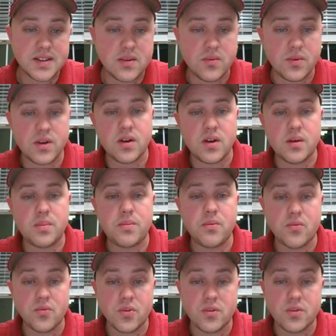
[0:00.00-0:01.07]
When all
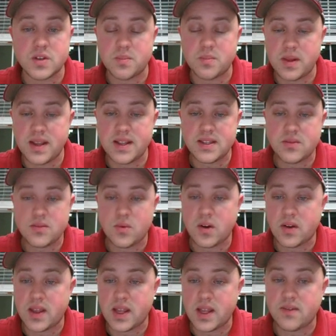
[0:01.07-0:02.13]
rows are planted, water
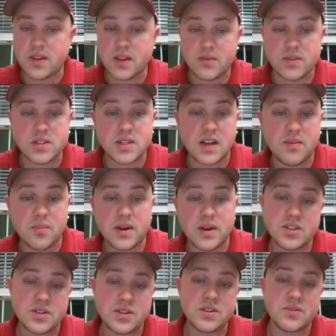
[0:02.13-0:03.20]
carefully with soft
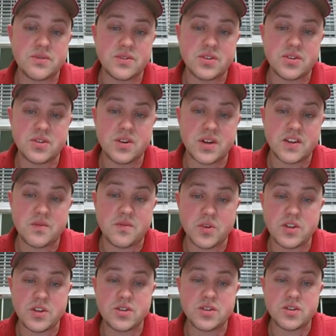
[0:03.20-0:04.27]
pressure to ensure enough
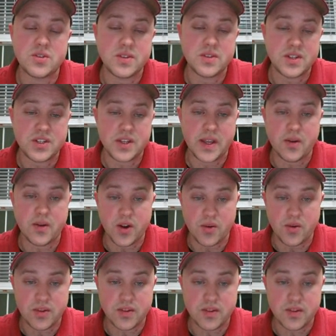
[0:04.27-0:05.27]
moisture to initiate growth.